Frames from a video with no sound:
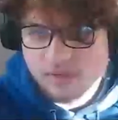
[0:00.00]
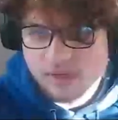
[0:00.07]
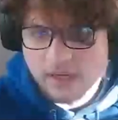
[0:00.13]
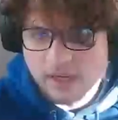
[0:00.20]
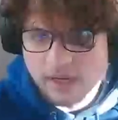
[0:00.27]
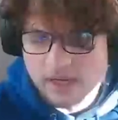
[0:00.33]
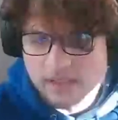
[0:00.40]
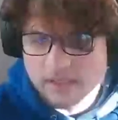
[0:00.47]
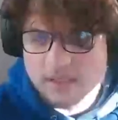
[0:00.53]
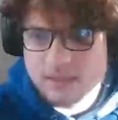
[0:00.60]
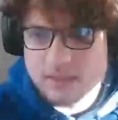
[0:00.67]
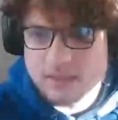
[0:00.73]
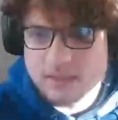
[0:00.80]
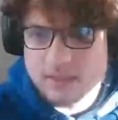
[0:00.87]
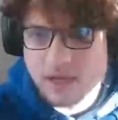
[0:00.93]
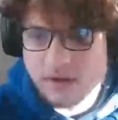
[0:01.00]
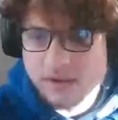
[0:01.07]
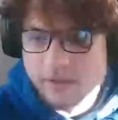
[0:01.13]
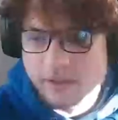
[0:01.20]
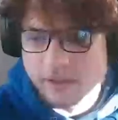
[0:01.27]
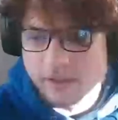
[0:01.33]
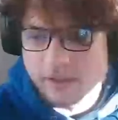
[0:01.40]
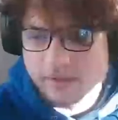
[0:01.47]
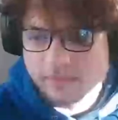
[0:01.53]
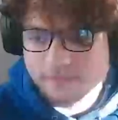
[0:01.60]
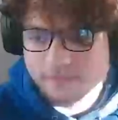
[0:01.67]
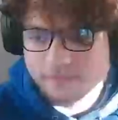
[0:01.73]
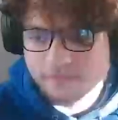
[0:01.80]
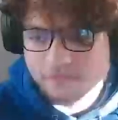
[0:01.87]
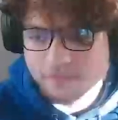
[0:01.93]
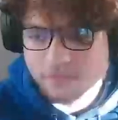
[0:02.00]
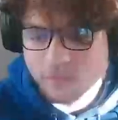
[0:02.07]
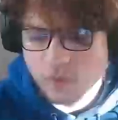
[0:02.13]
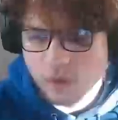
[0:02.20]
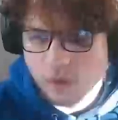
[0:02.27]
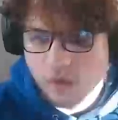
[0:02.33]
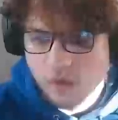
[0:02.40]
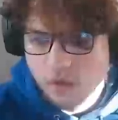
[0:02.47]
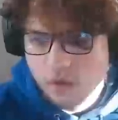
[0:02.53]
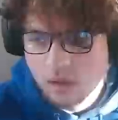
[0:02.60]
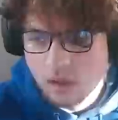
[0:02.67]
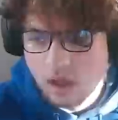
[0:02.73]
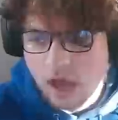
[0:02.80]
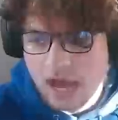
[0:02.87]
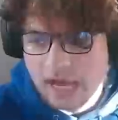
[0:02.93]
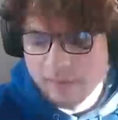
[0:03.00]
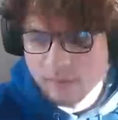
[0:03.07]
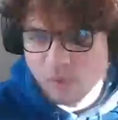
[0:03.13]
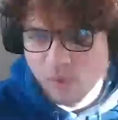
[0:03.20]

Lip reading: And suddenly, I'm